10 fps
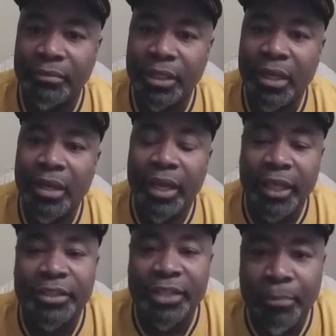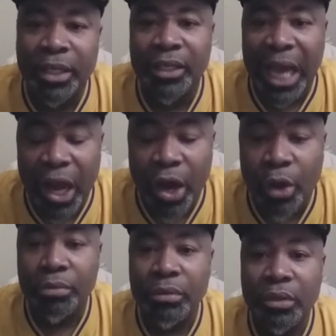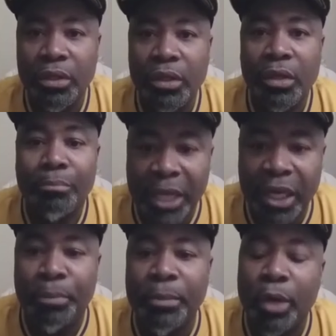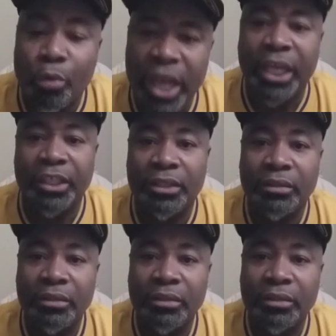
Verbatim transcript: It's something how many people are raised.